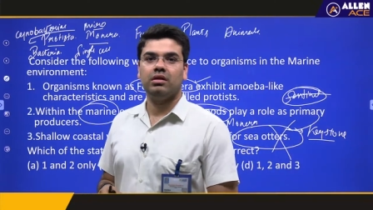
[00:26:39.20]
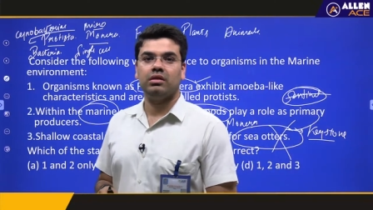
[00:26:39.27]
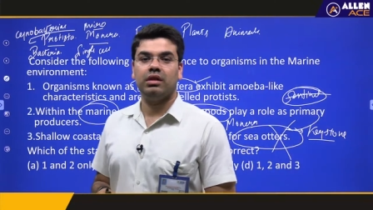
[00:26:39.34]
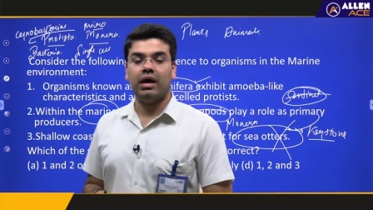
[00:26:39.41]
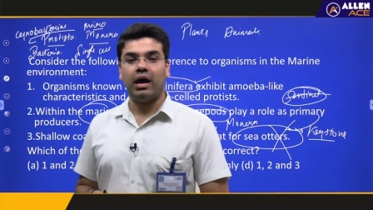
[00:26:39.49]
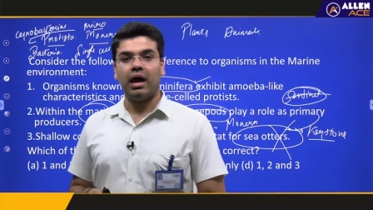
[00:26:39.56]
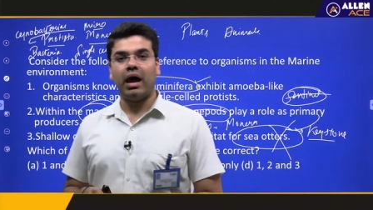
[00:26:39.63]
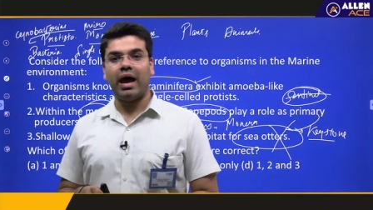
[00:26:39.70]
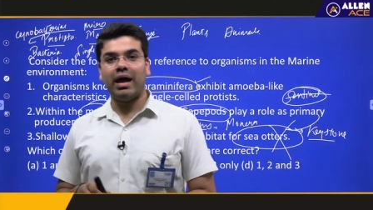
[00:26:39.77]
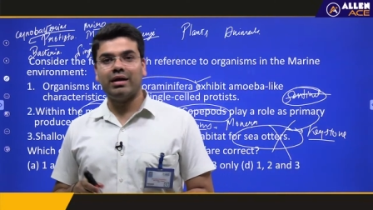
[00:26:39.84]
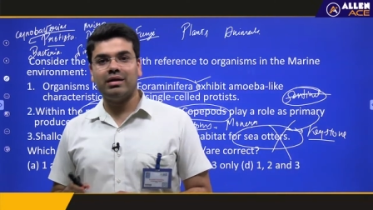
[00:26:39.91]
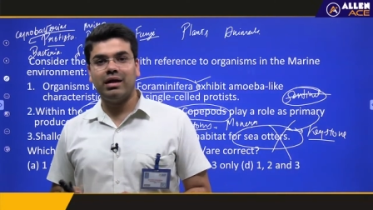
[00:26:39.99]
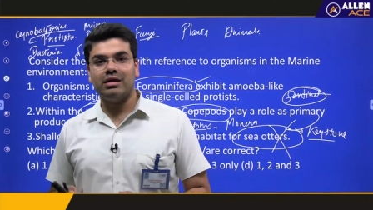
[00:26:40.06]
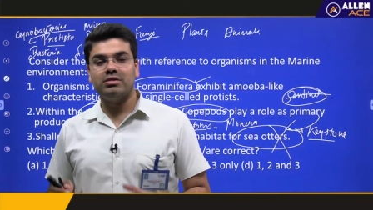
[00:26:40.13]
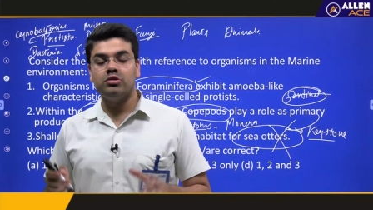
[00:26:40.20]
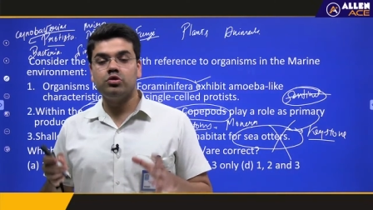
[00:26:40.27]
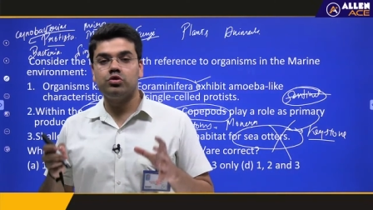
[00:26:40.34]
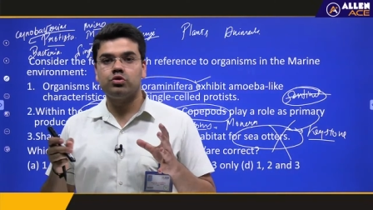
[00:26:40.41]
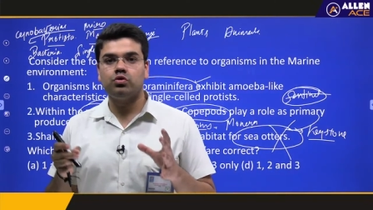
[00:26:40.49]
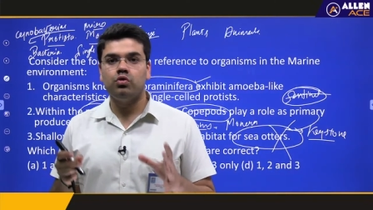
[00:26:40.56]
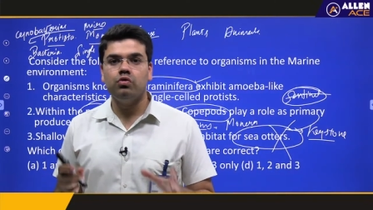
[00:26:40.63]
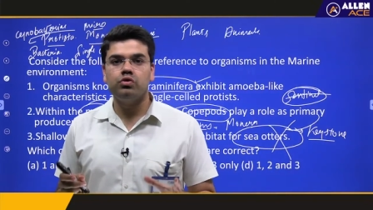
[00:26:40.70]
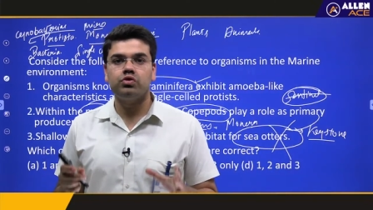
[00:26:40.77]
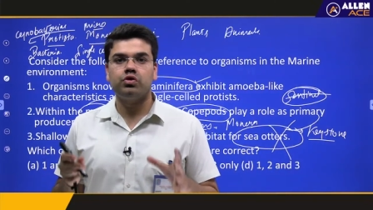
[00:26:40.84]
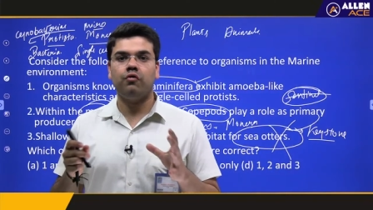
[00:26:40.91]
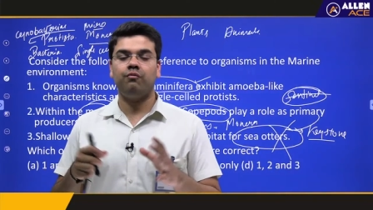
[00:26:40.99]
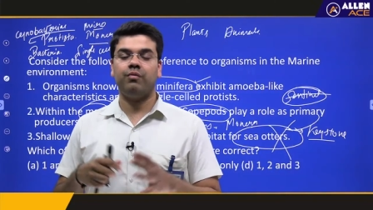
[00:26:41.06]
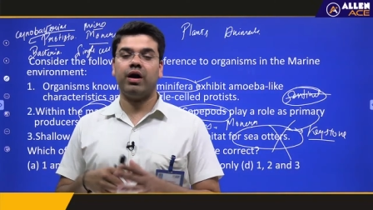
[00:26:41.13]
they act as a source
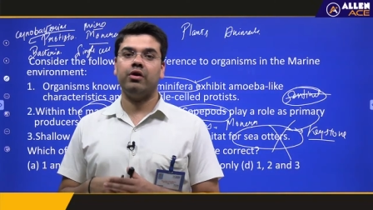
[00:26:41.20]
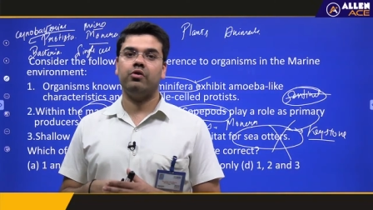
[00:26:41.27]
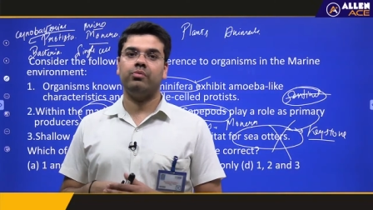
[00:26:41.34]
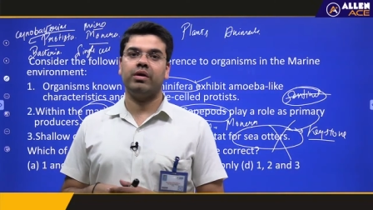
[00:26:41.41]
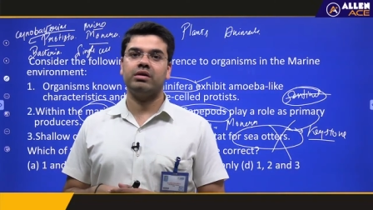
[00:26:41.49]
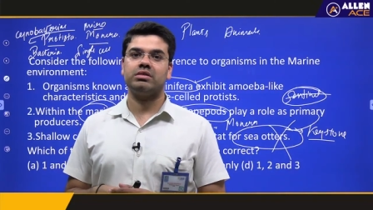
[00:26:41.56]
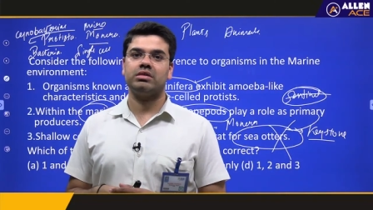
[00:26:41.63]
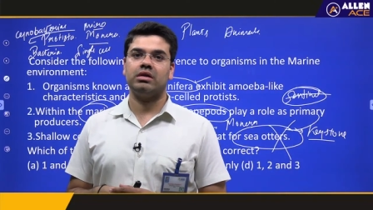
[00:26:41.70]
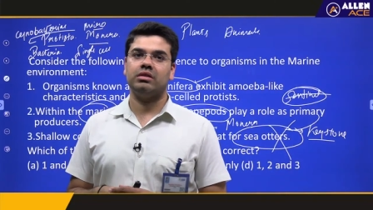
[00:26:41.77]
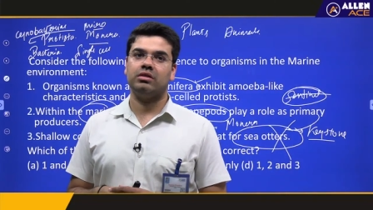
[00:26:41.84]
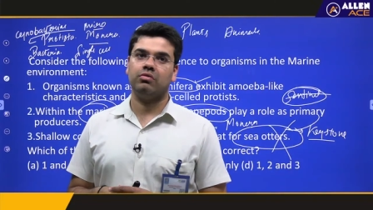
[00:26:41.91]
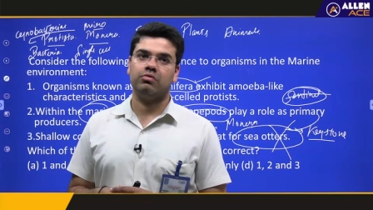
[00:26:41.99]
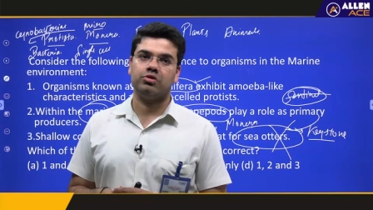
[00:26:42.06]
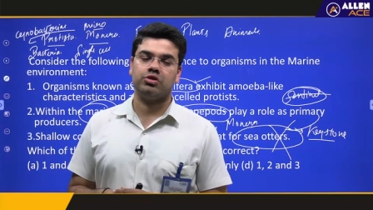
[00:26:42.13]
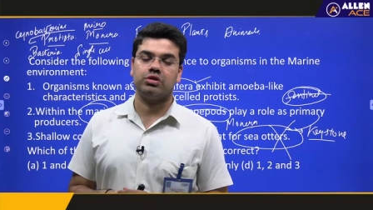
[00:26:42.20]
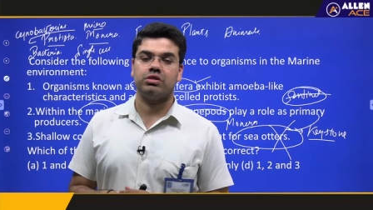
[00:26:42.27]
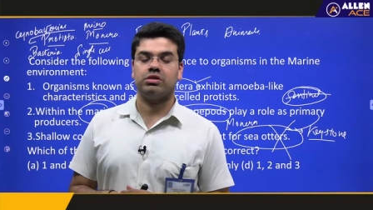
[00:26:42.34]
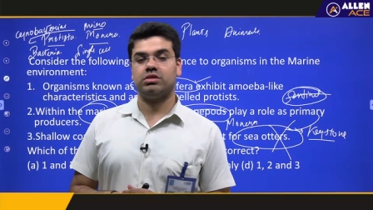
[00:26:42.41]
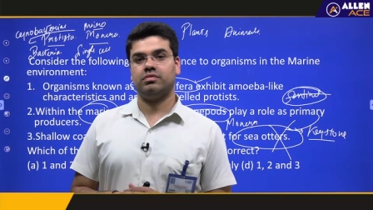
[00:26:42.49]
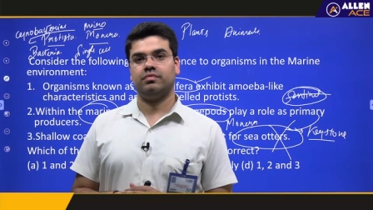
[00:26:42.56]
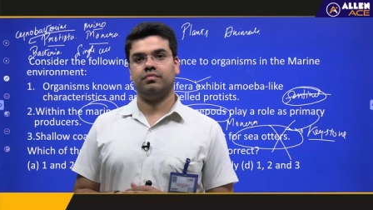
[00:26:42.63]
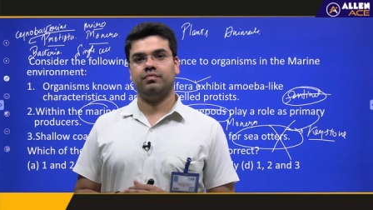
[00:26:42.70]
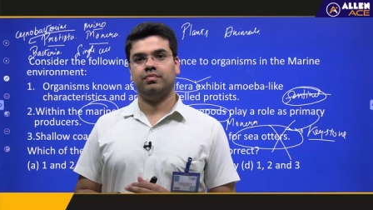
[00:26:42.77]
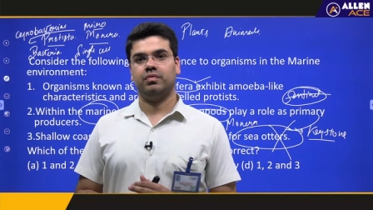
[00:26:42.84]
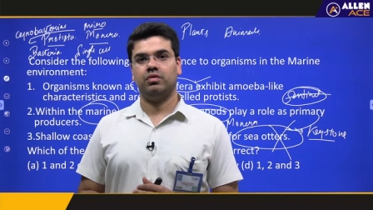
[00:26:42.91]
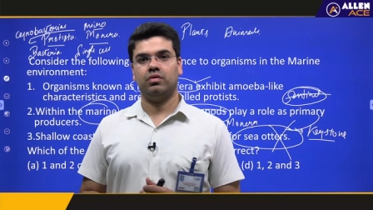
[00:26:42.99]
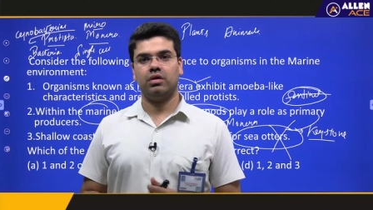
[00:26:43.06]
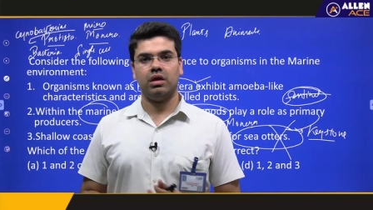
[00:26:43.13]
of biomass in the oceans.
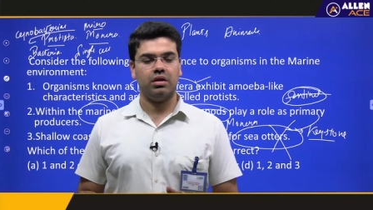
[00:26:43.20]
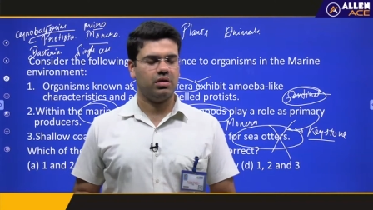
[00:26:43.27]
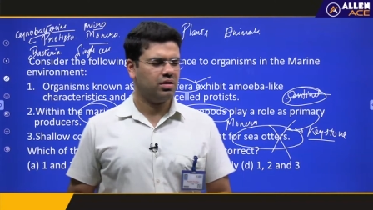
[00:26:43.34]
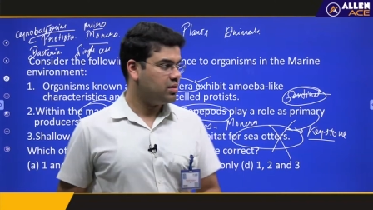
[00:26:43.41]
Okay,